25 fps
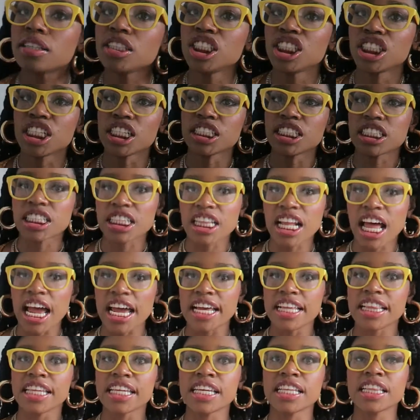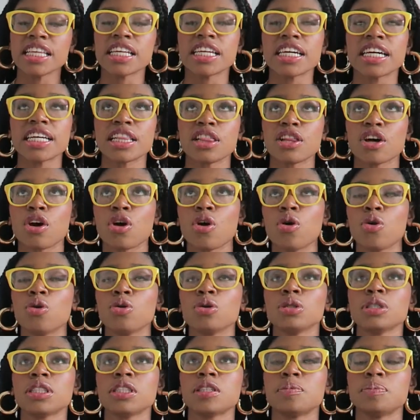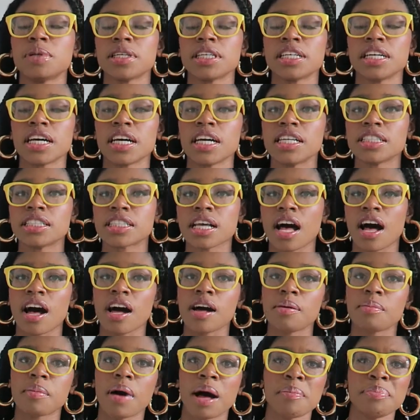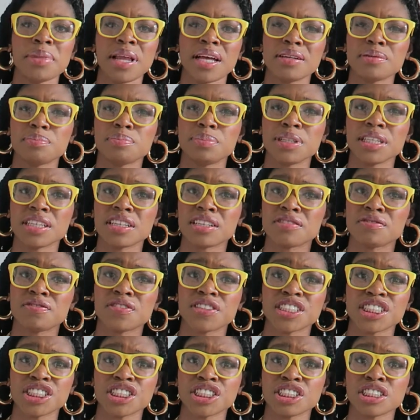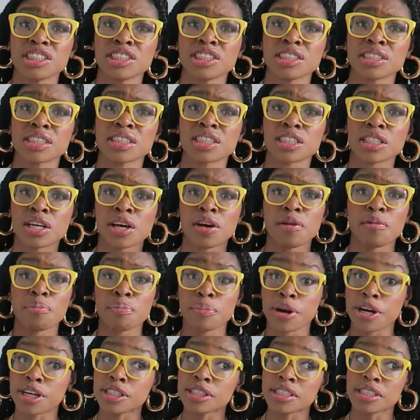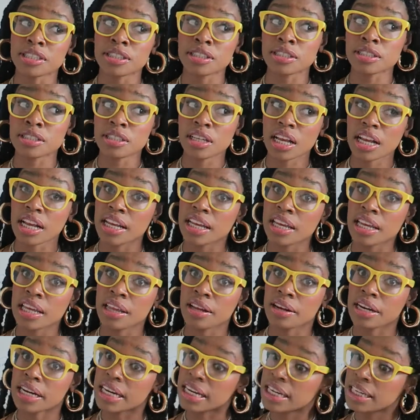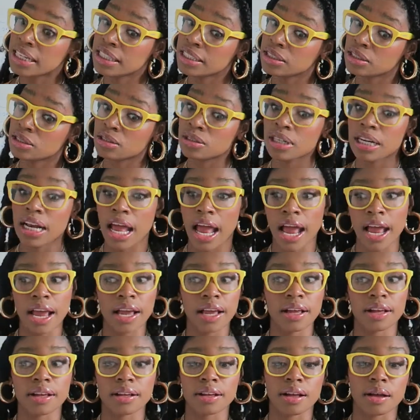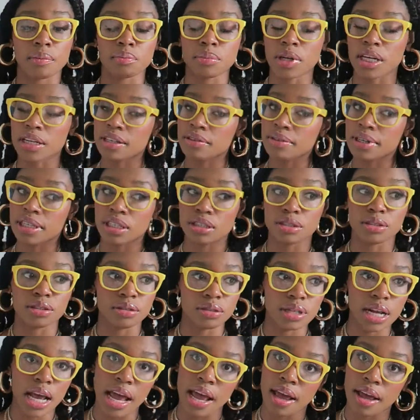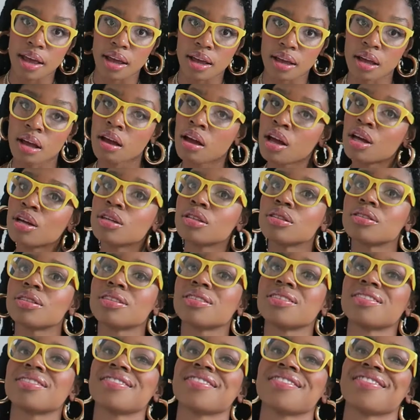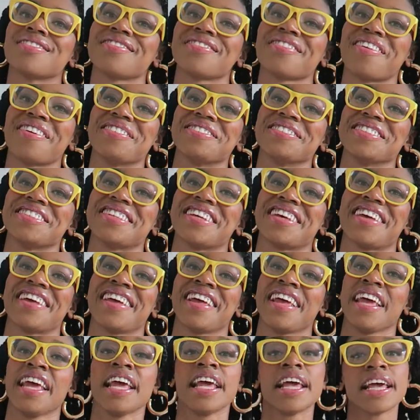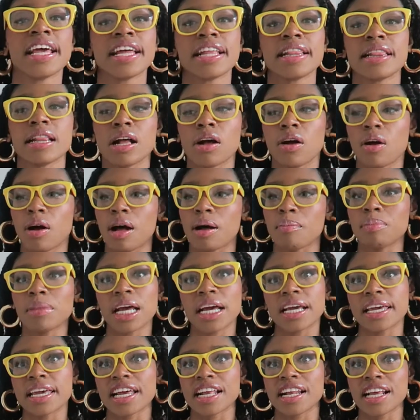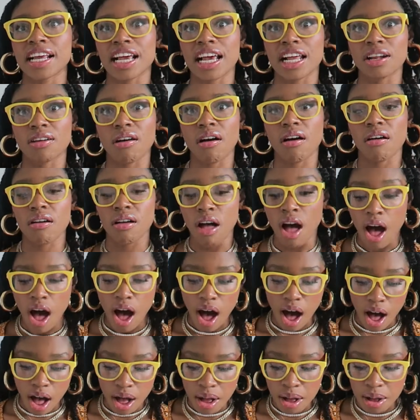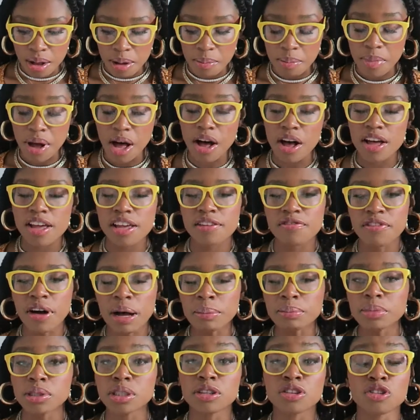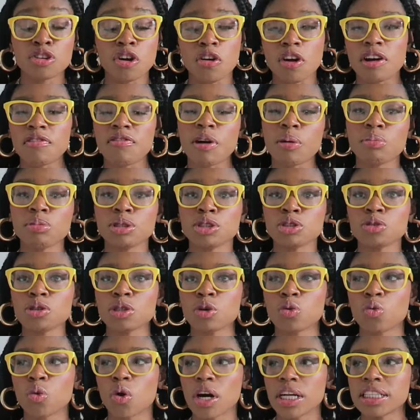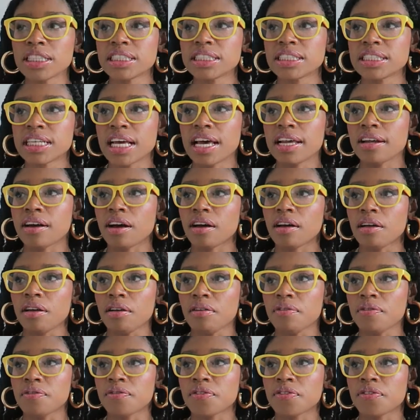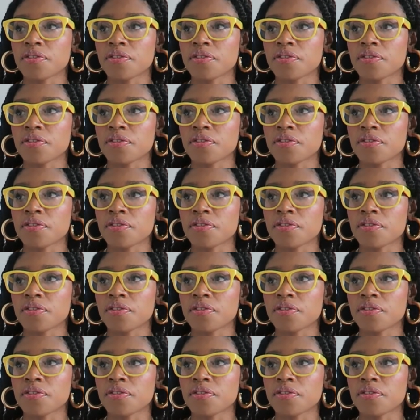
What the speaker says: Just lightly look at those, because I'm not a big conversion person. It either is or it ain't. I'm not going to do that. No, I'm just kidding. No, I'm not kidding at all. If I'm doing one set of,